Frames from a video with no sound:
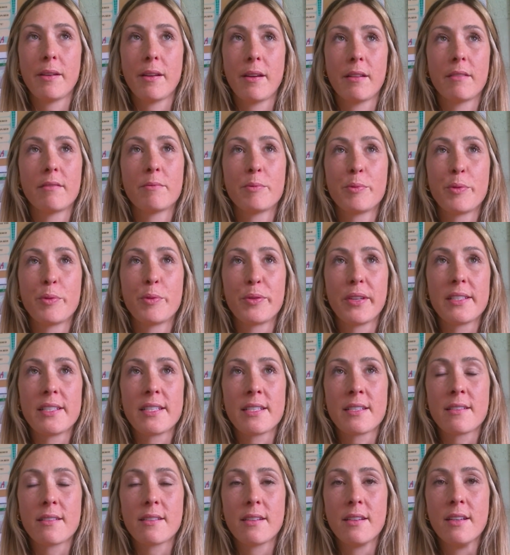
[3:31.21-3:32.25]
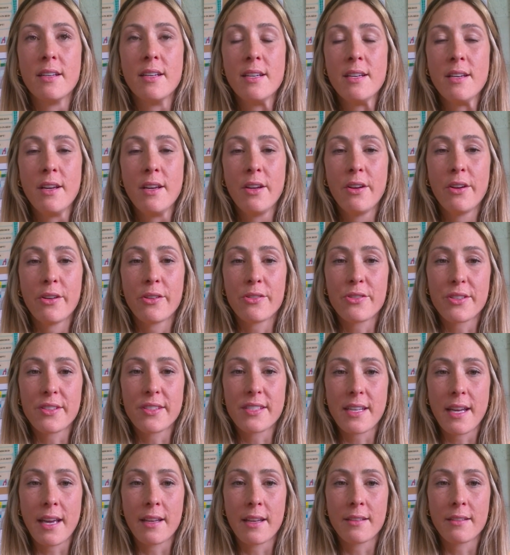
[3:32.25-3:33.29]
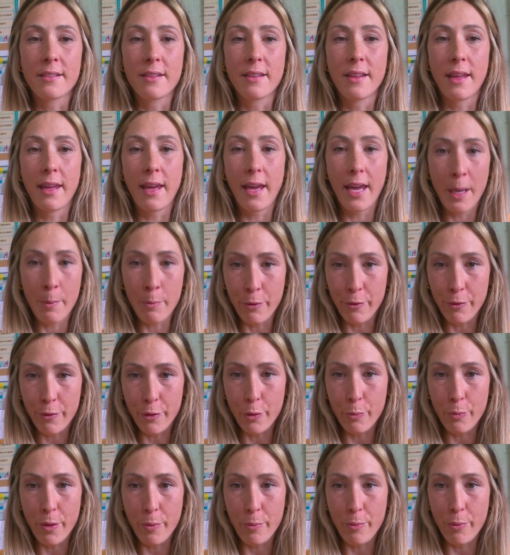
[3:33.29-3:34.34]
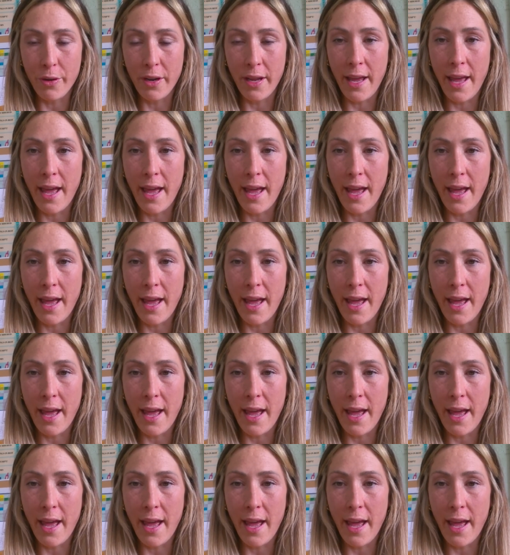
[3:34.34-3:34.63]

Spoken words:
I suppose I didn't understand the game of rugby, but it